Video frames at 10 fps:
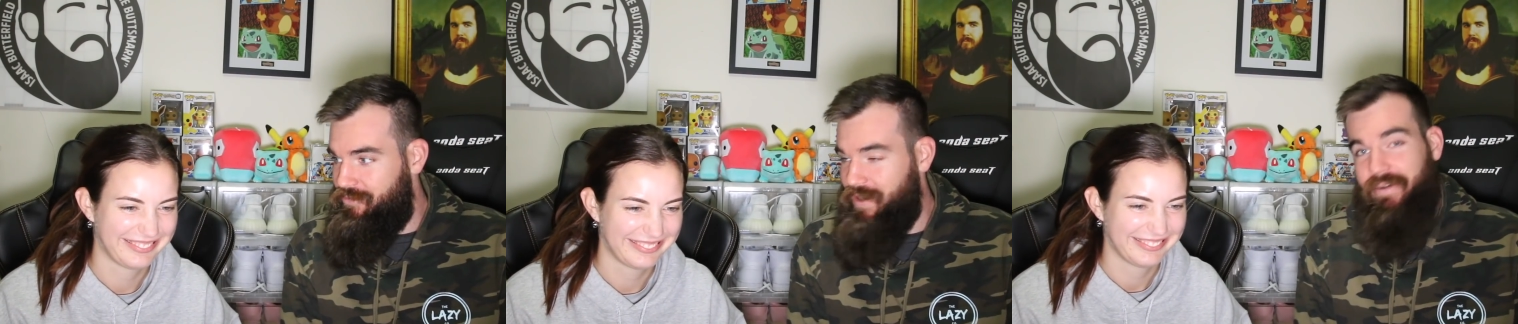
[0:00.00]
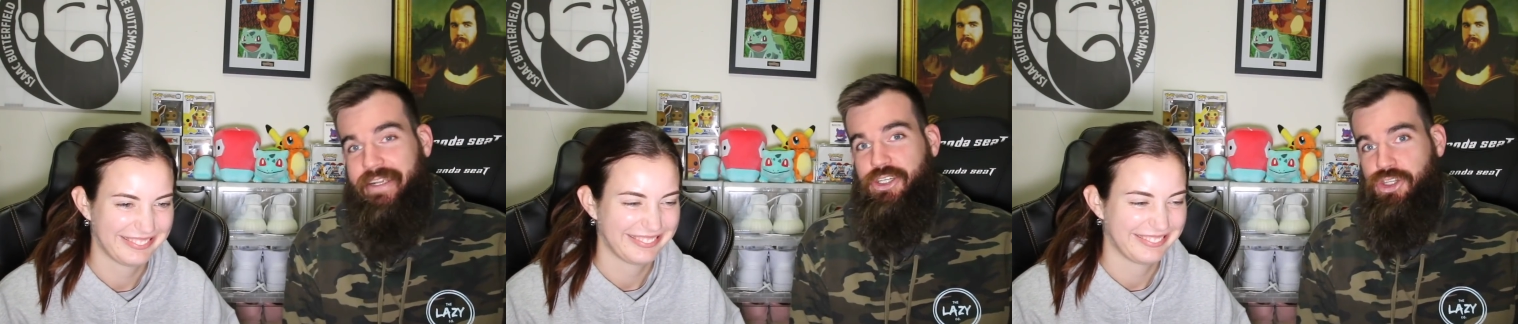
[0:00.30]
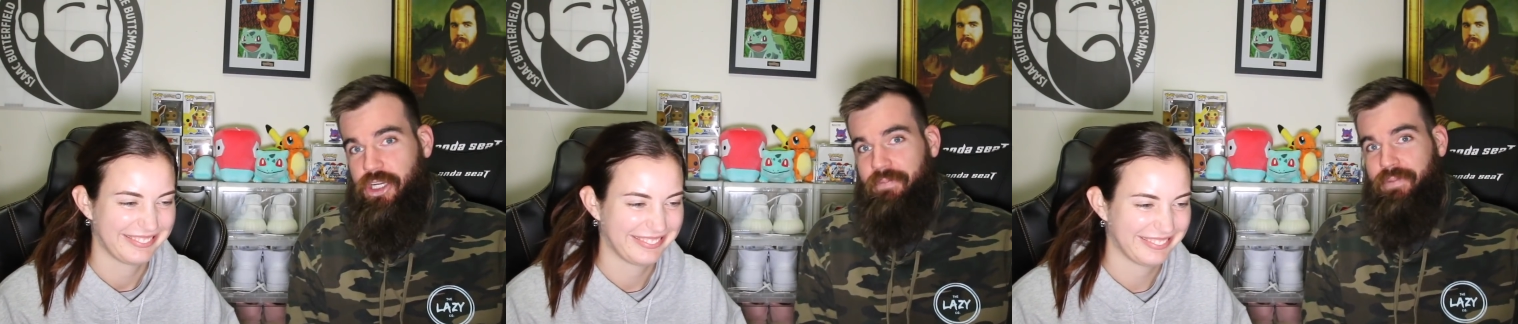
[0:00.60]
Speaker 1: very
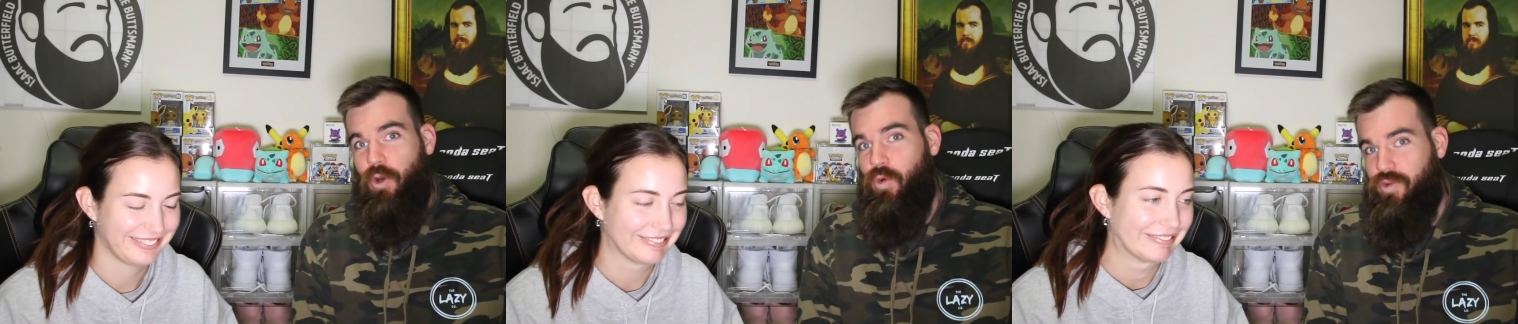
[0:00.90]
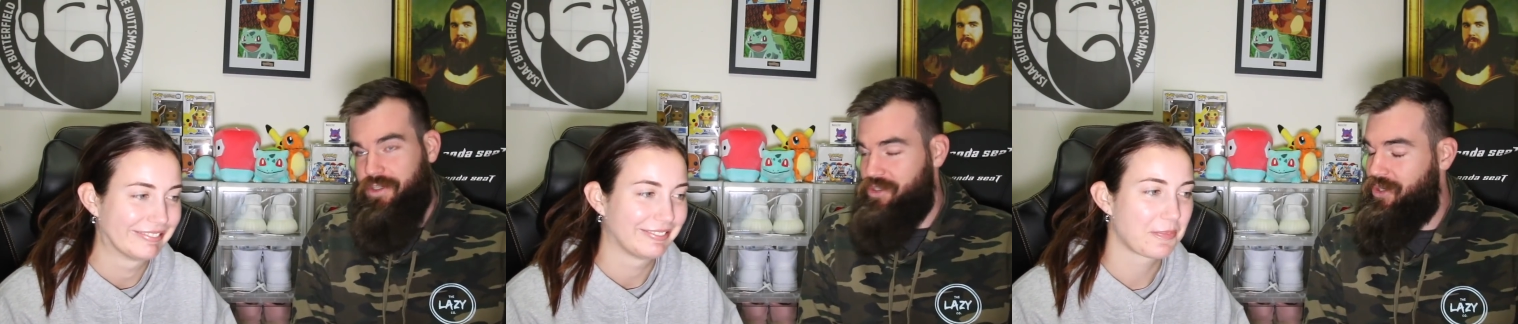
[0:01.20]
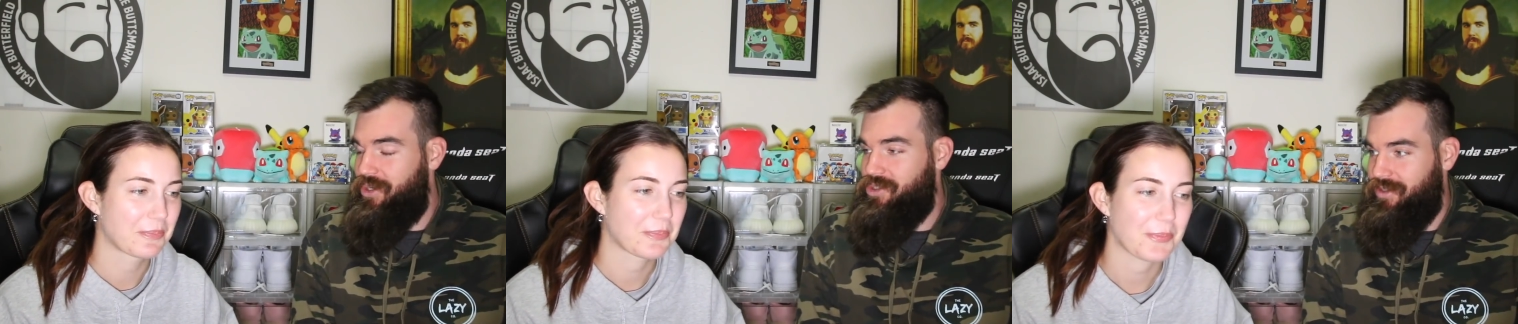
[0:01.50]
cheap laundry
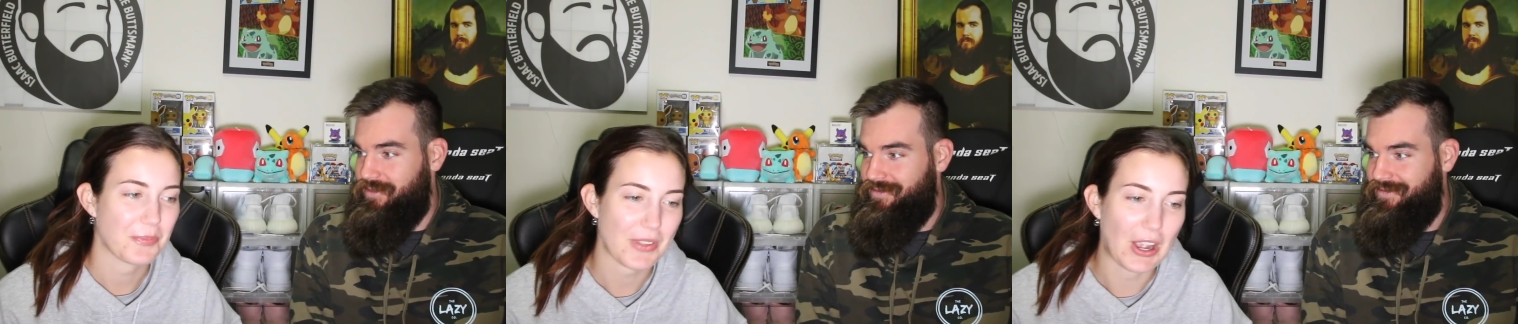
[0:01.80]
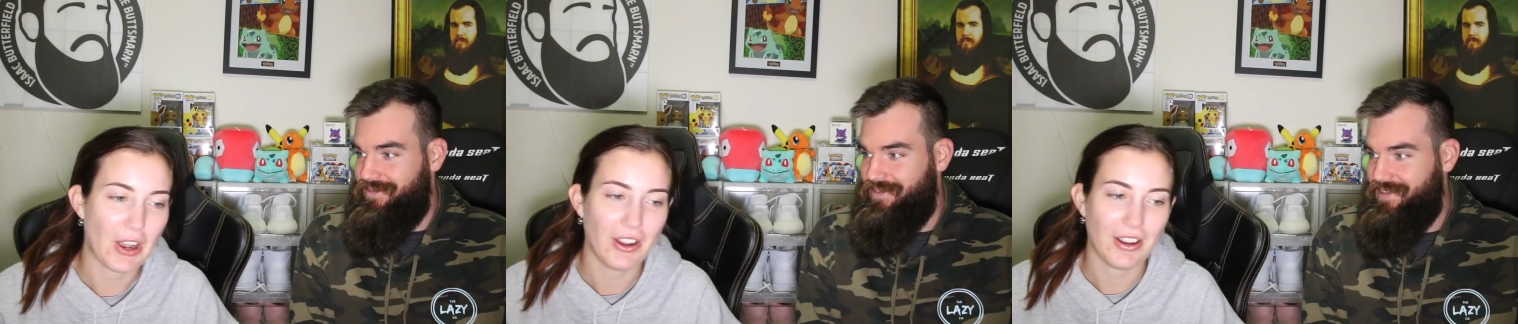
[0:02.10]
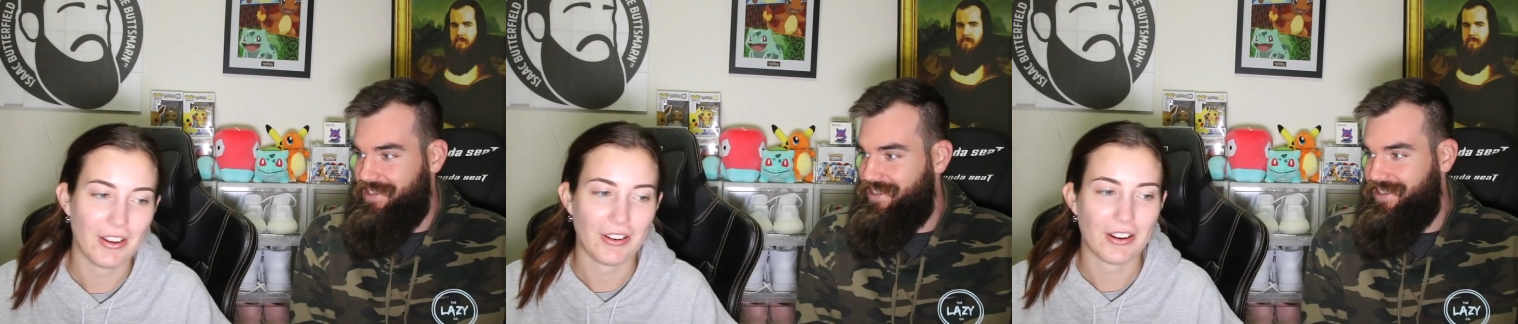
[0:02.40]
detergent.
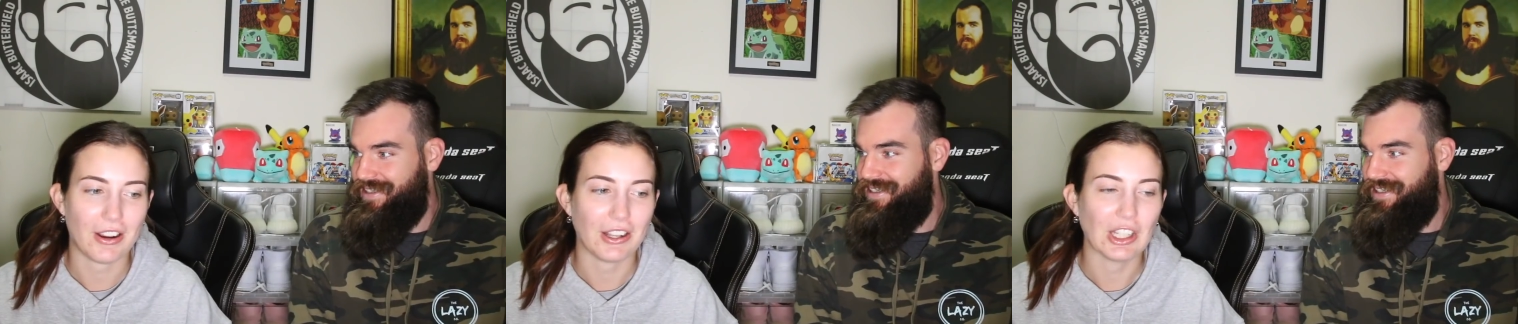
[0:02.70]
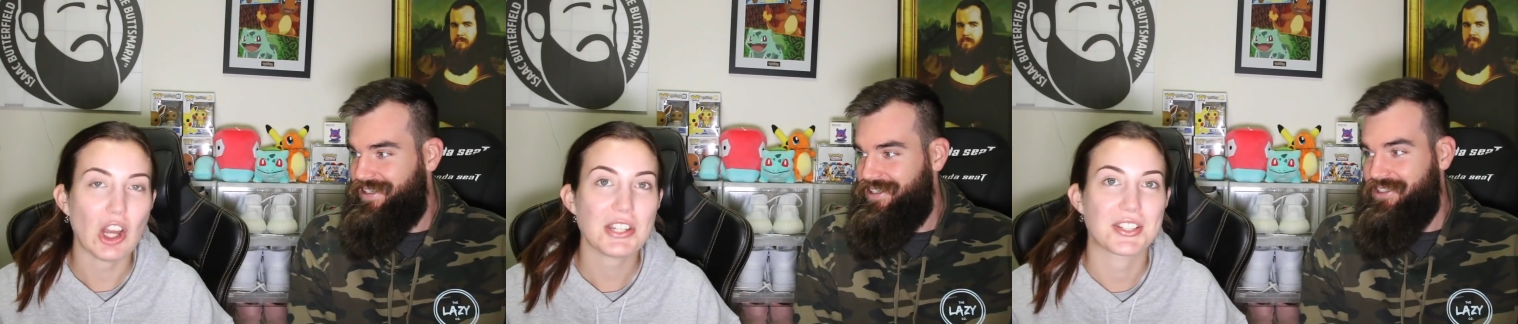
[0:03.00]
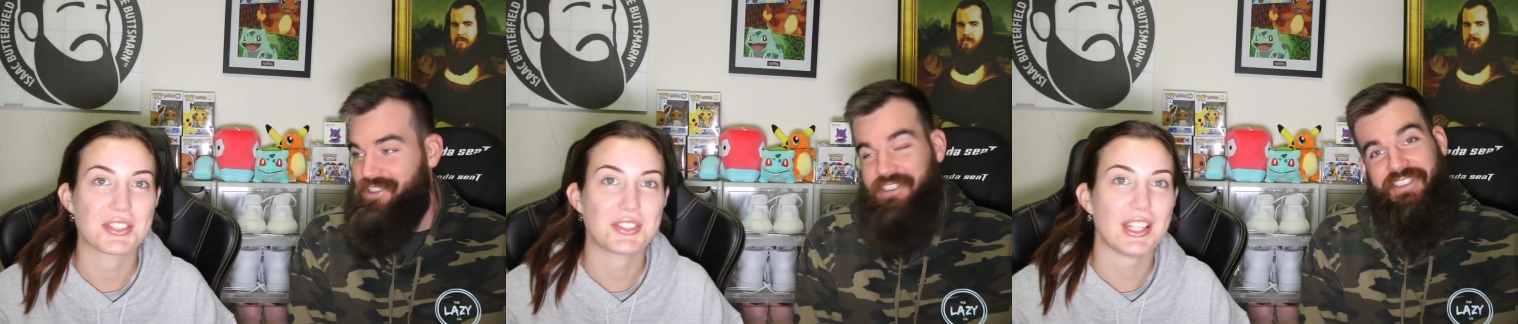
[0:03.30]
Speaker 2: I like
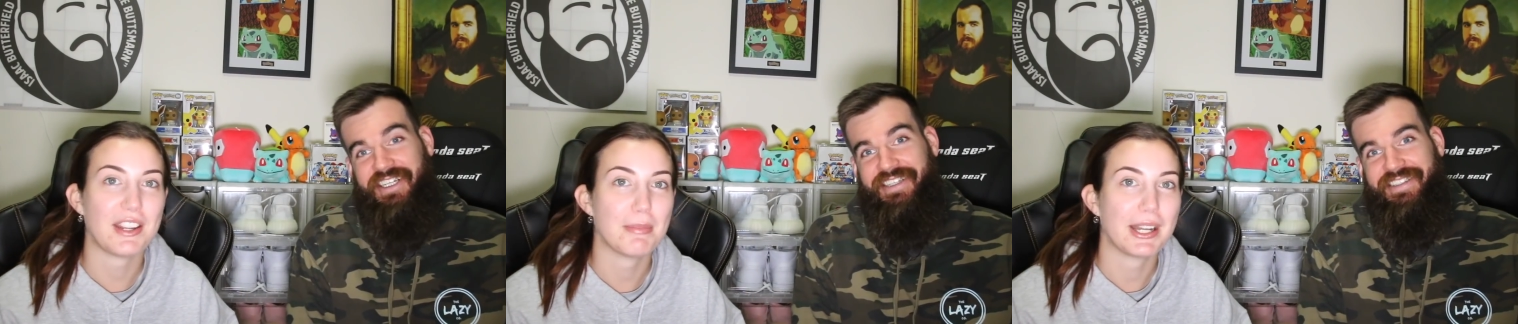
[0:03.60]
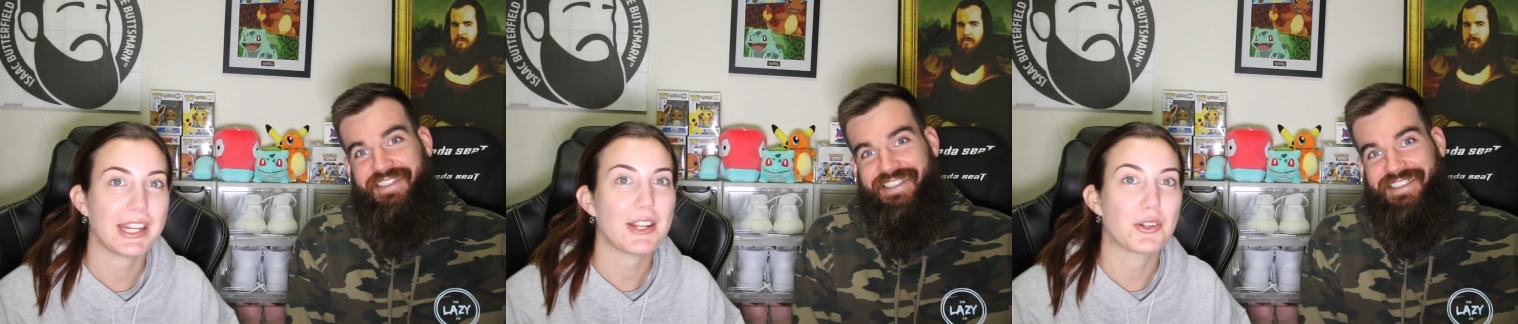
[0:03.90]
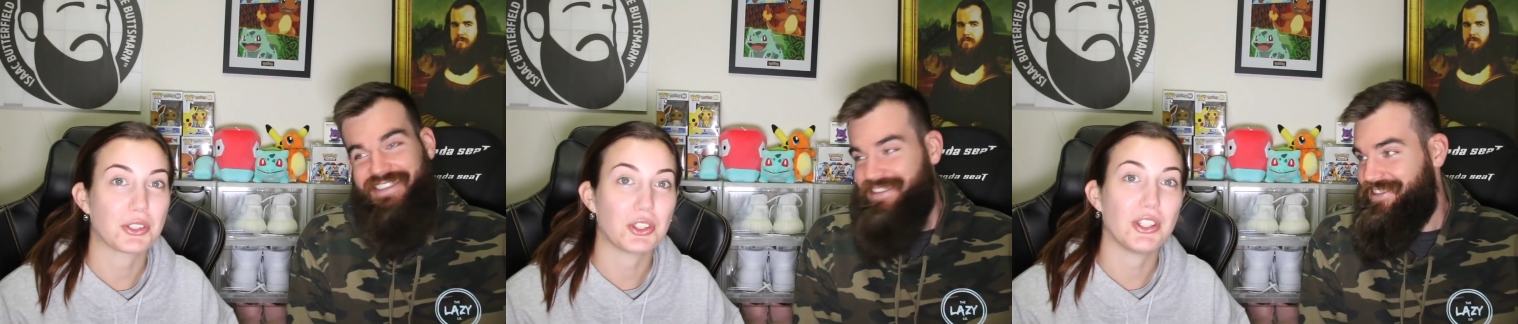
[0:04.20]
to save money
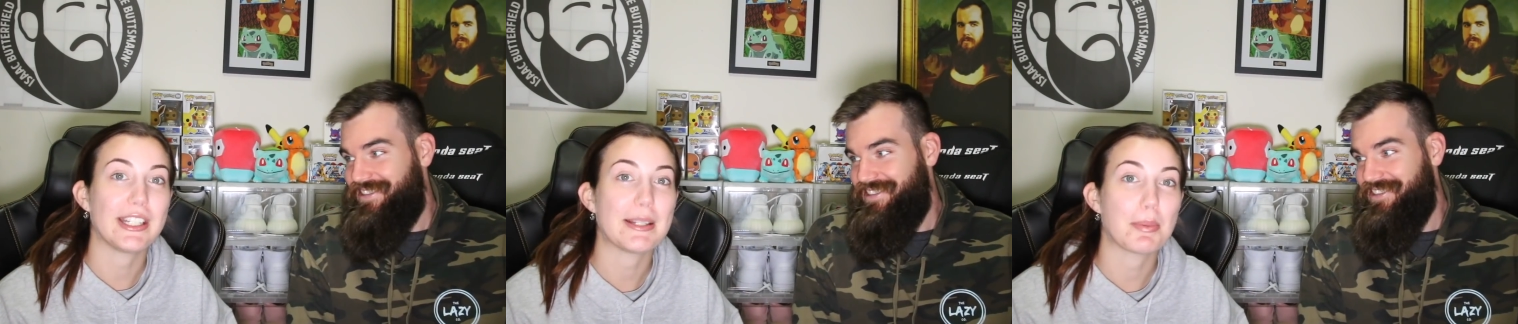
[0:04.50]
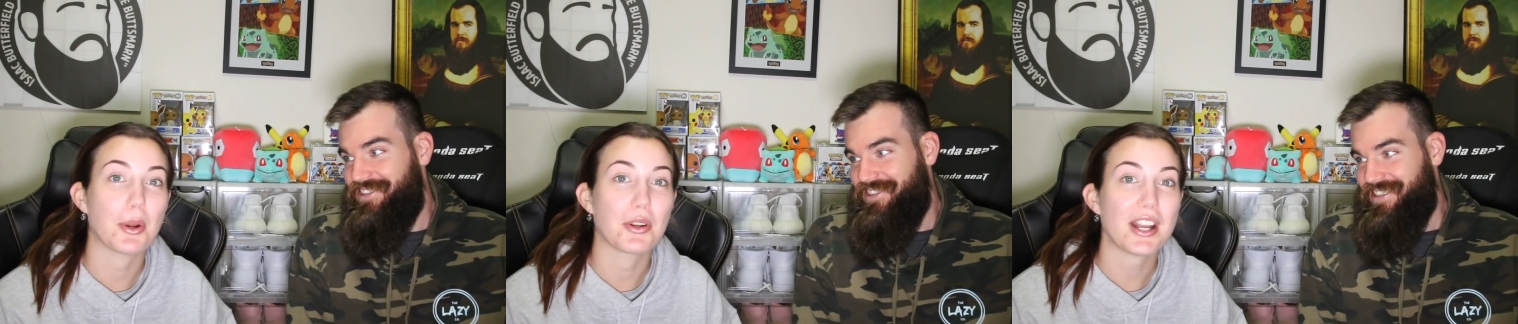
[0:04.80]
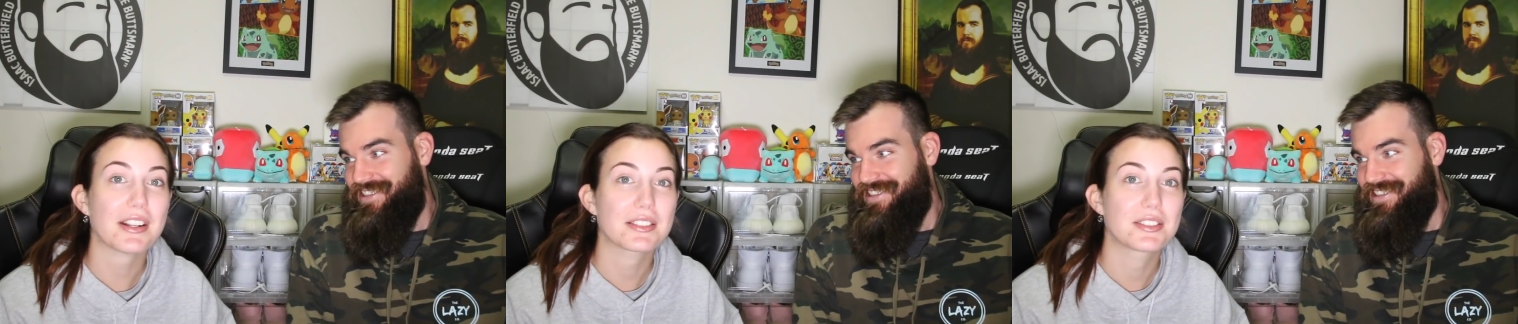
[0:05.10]
on cleaning
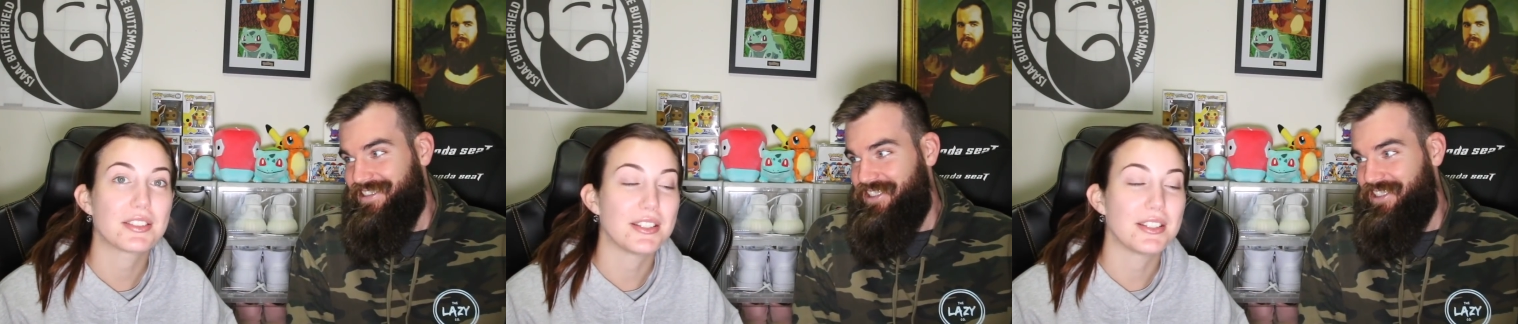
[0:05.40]
products